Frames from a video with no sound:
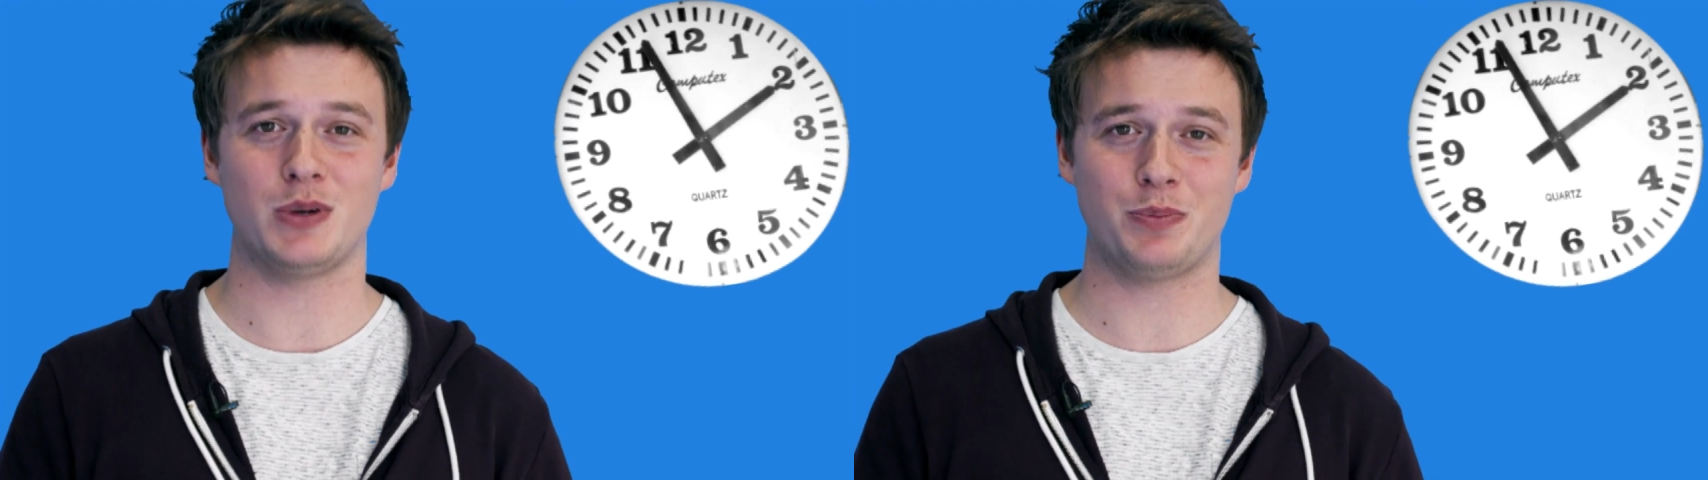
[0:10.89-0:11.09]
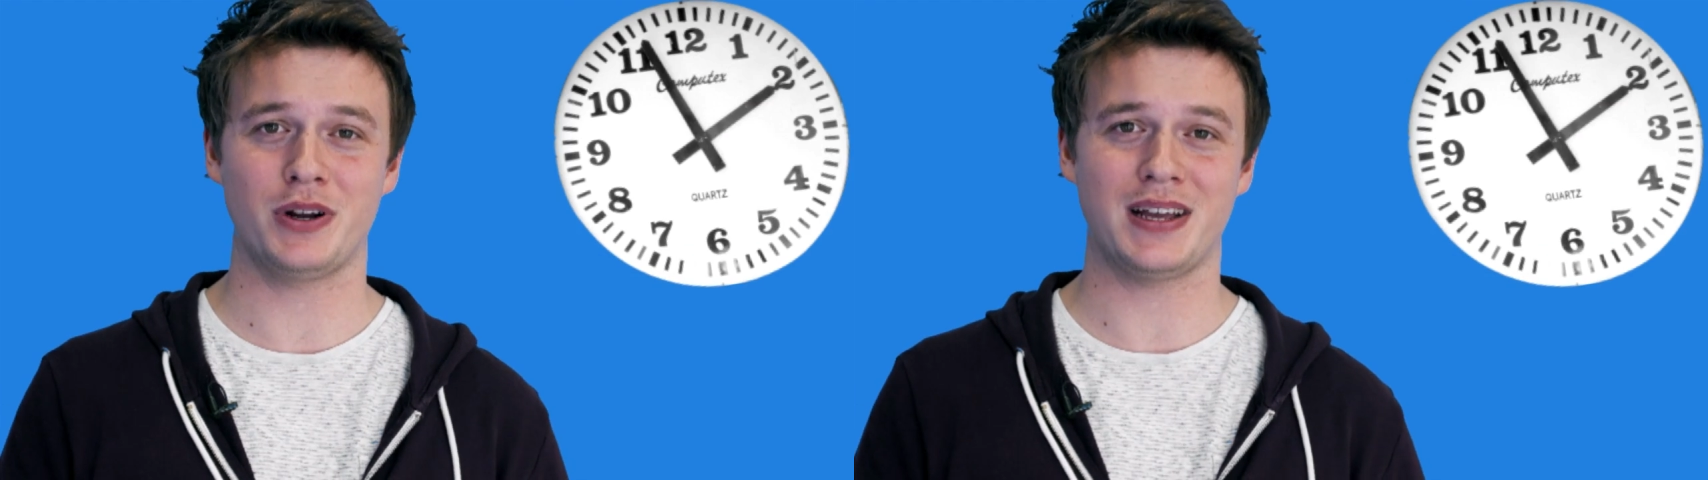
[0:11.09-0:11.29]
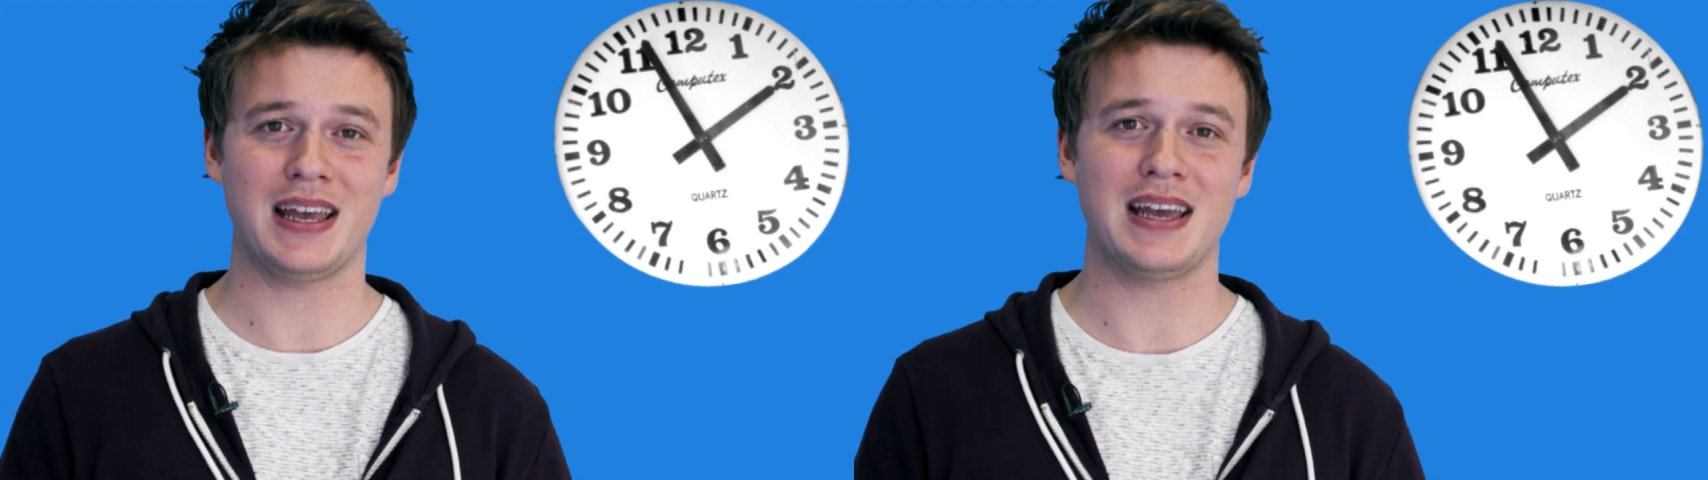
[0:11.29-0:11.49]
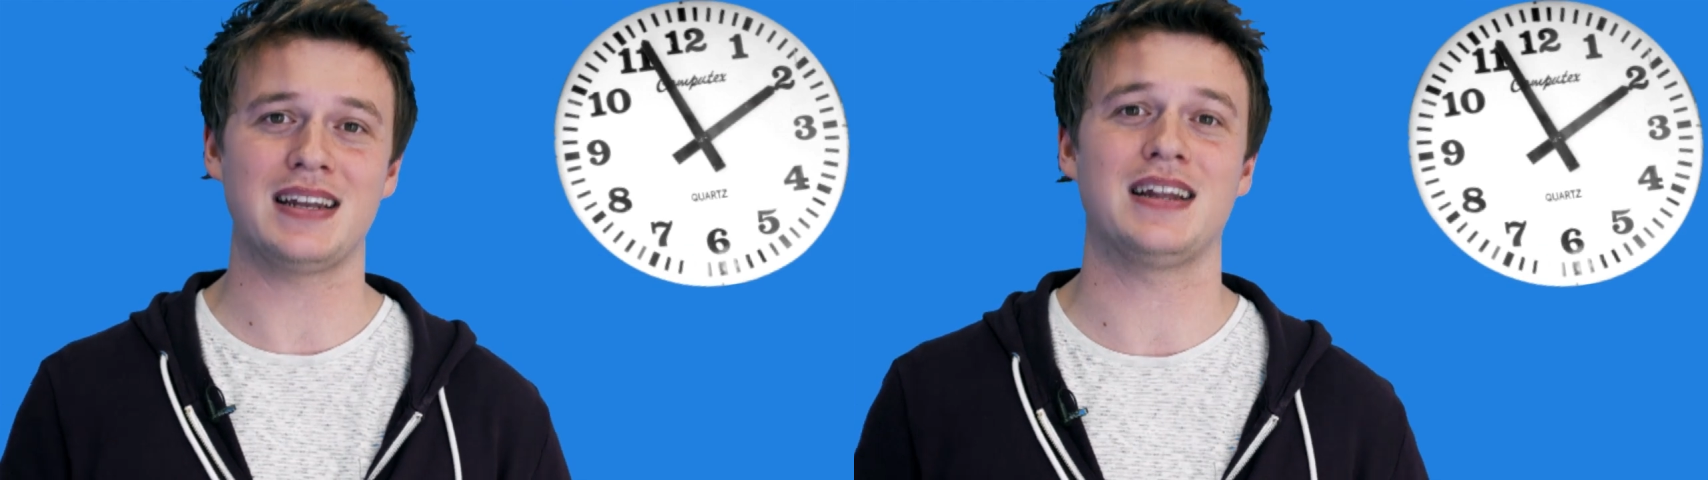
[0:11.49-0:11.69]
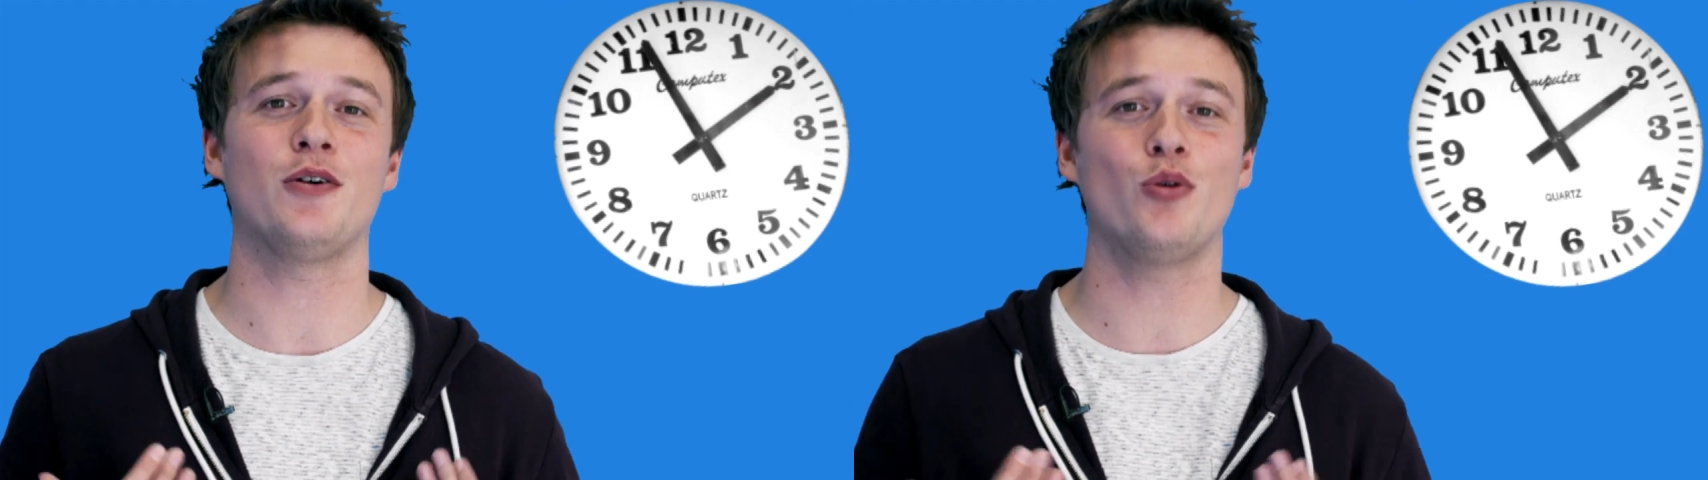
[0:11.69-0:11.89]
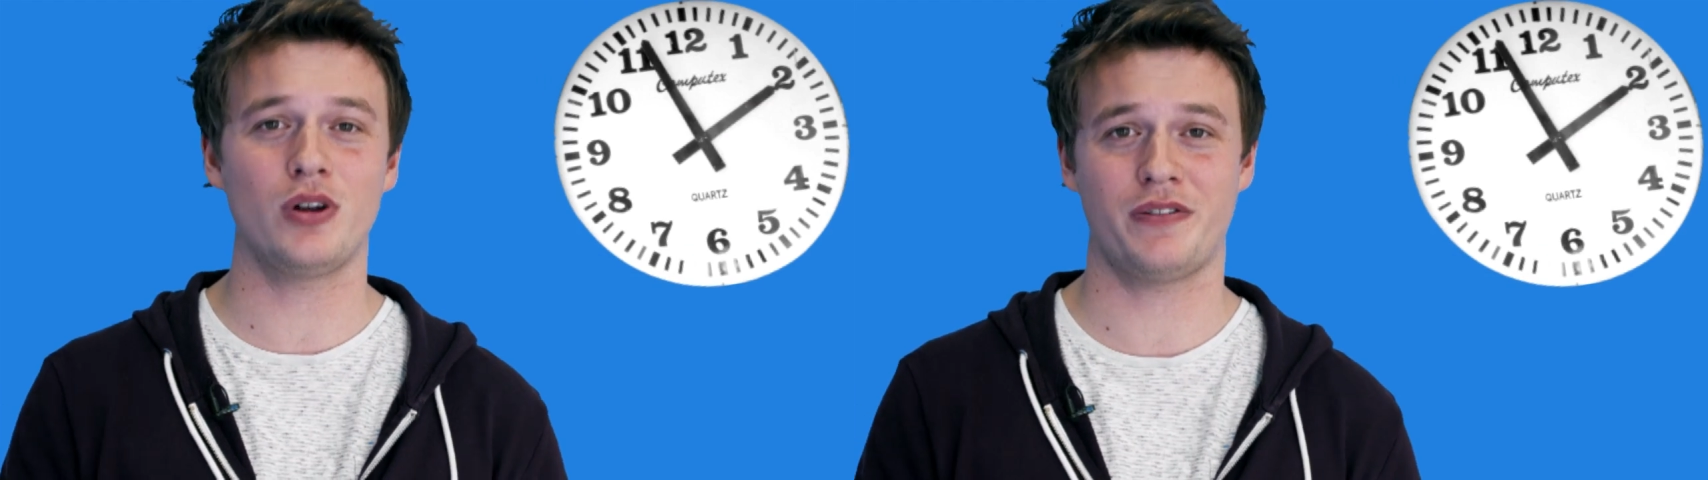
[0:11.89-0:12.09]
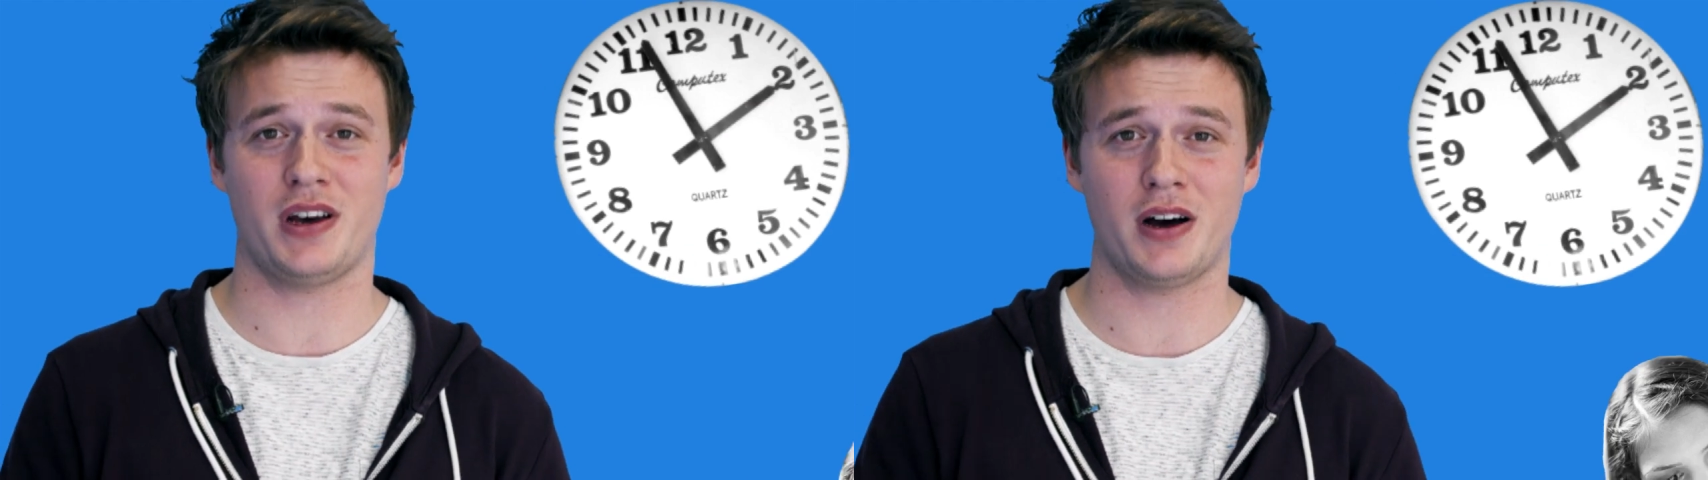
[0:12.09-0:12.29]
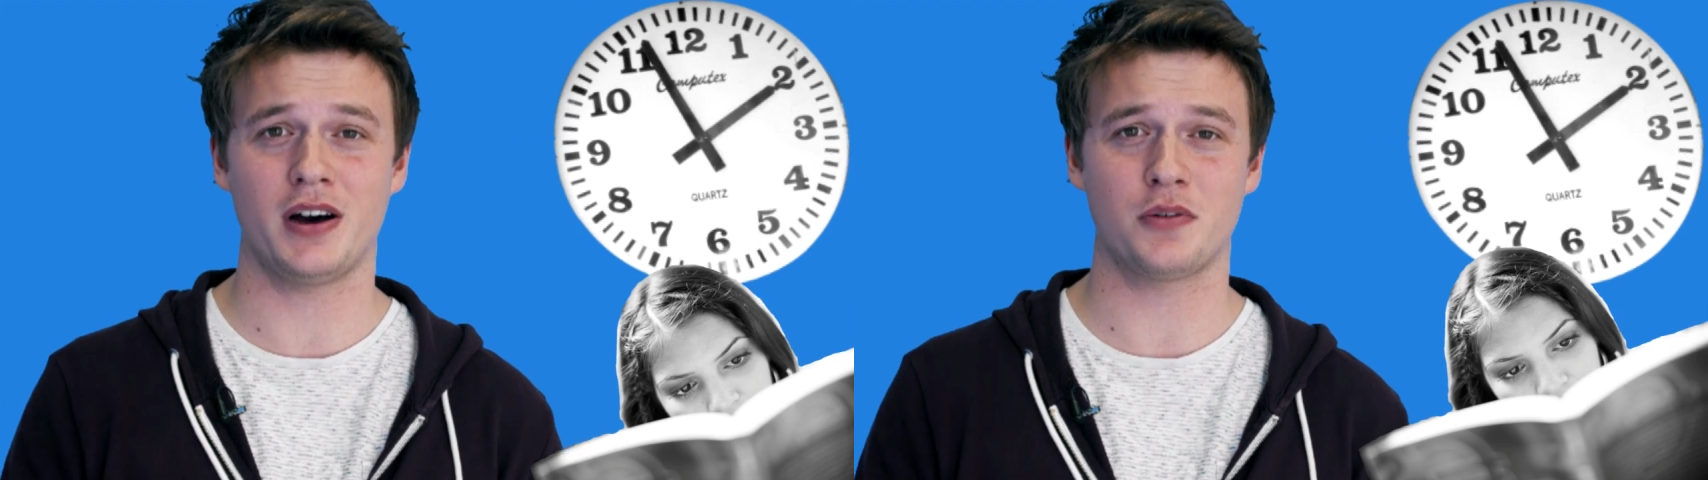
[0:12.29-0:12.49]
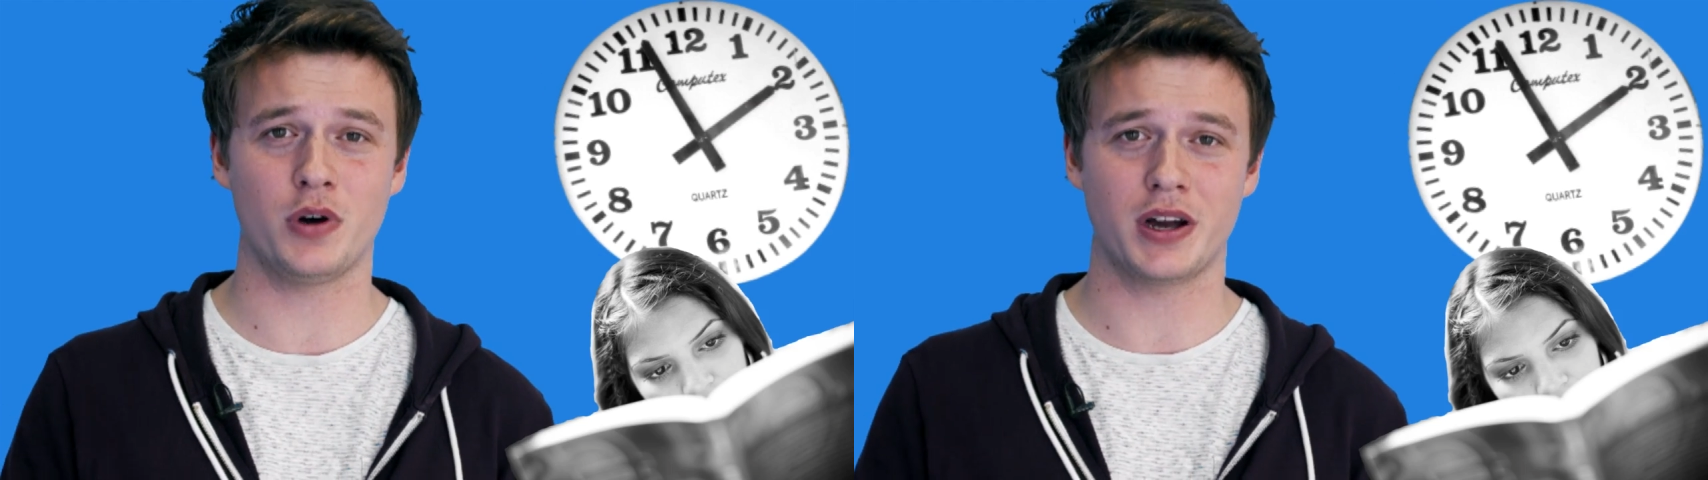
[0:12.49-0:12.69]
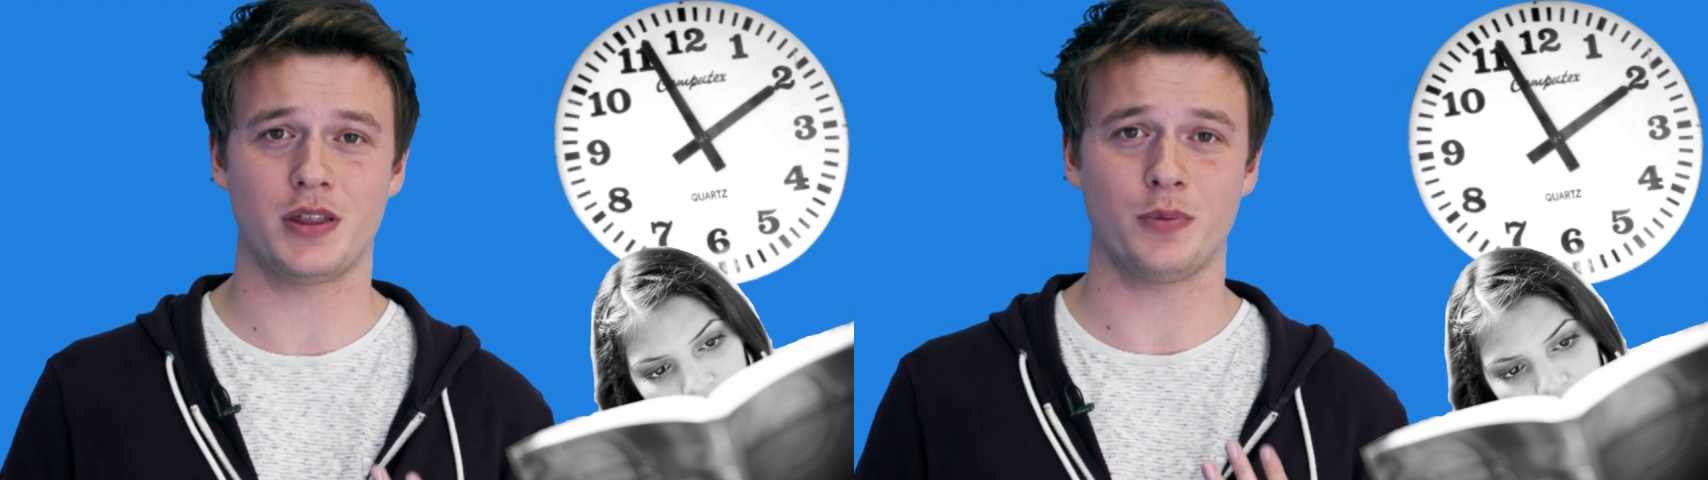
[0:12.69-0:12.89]
we're putting in and all of the hard
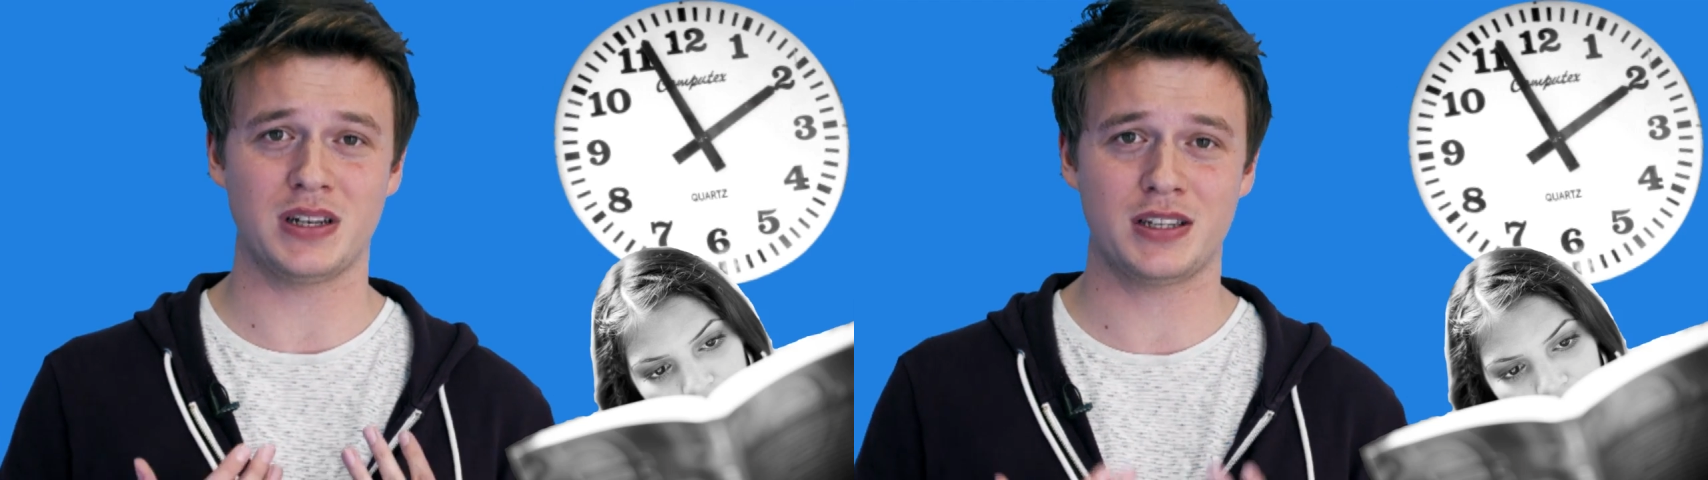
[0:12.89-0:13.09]
work that we're